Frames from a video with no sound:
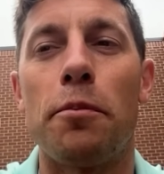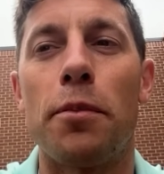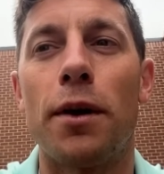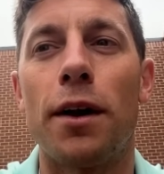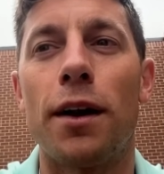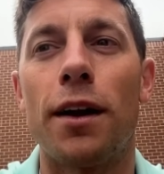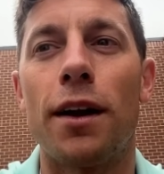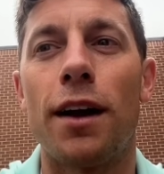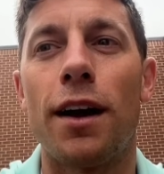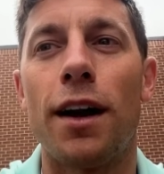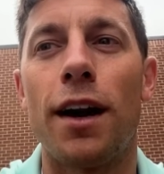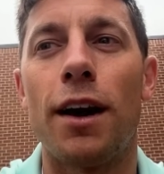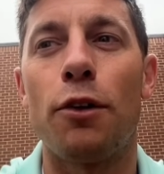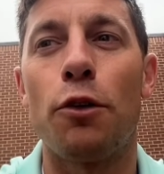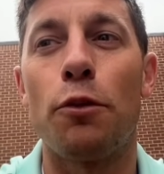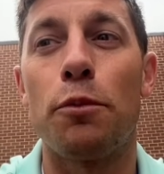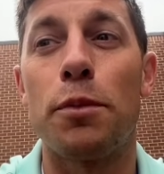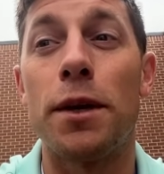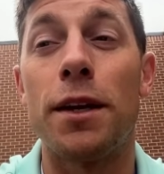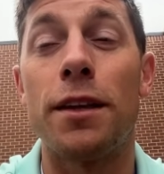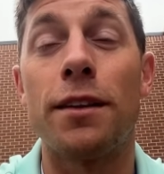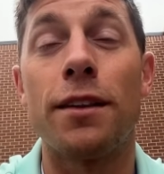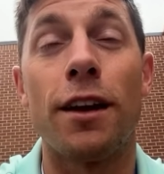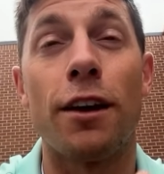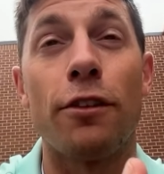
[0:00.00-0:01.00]
But we'll
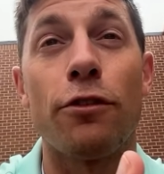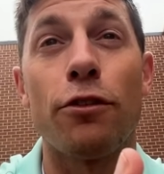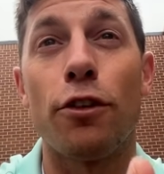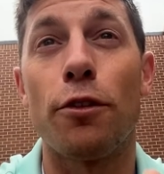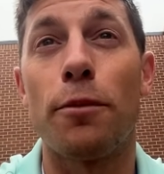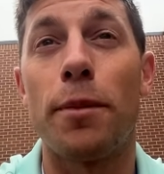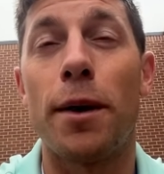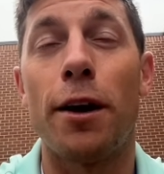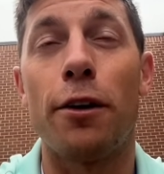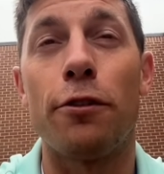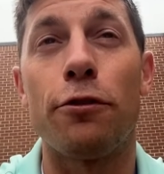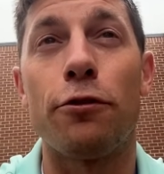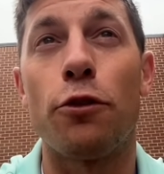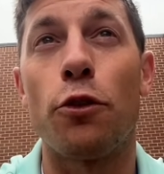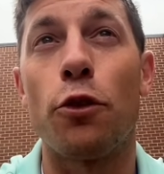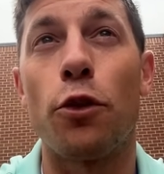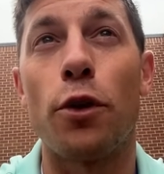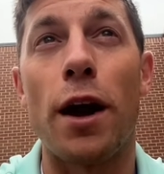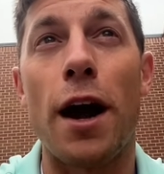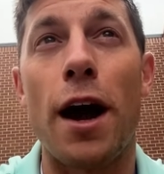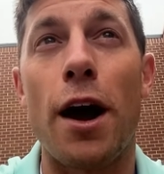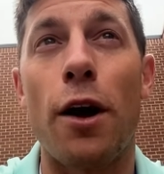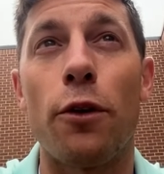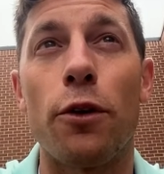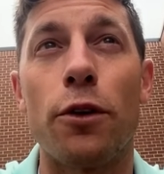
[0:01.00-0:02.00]
be in there for about 4
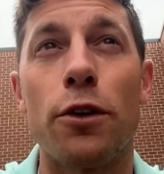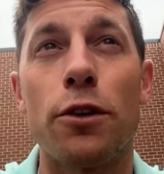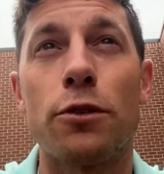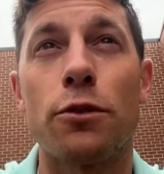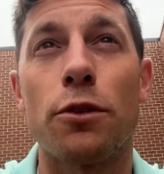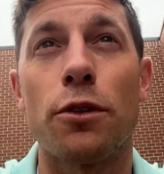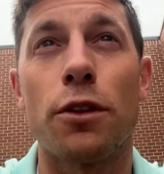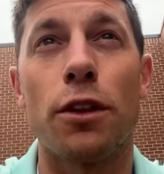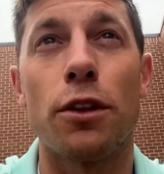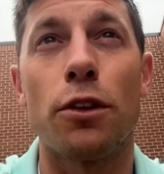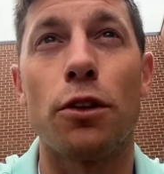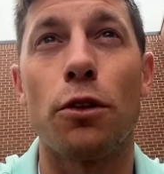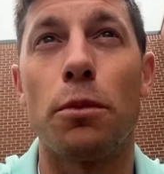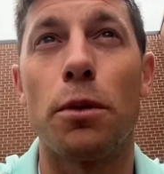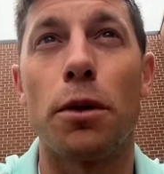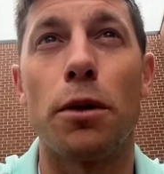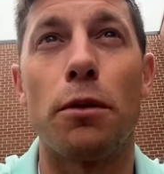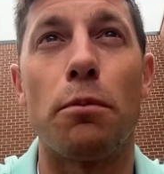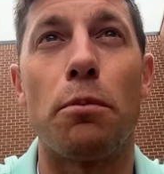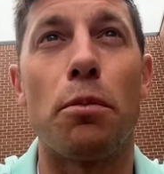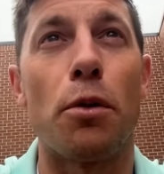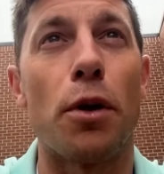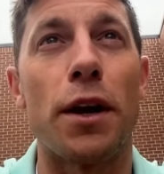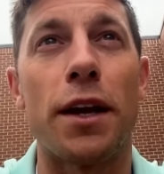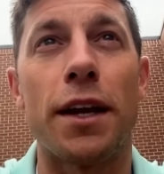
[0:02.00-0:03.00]
hours with a little bit
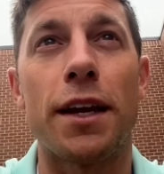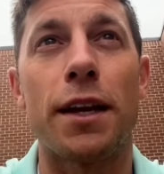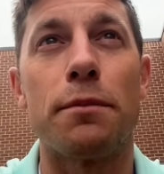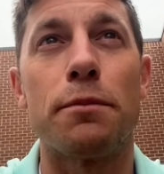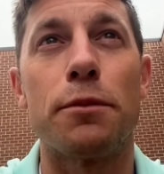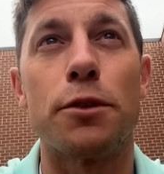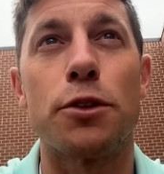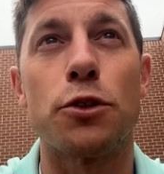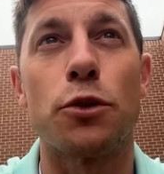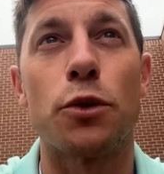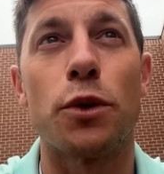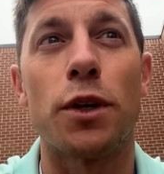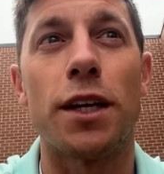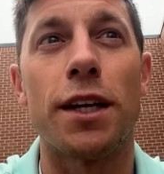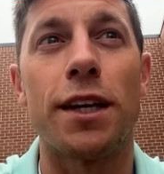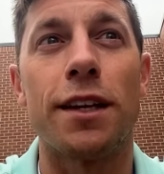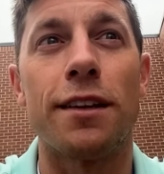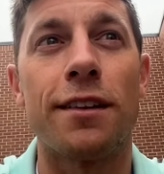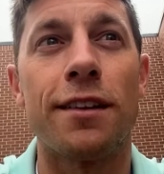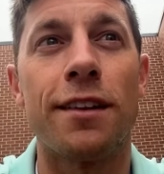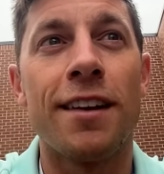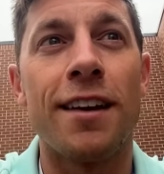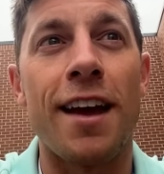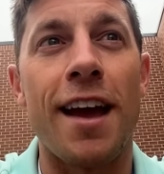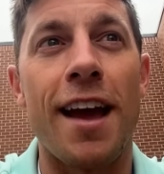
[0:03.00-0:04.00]
of break in between.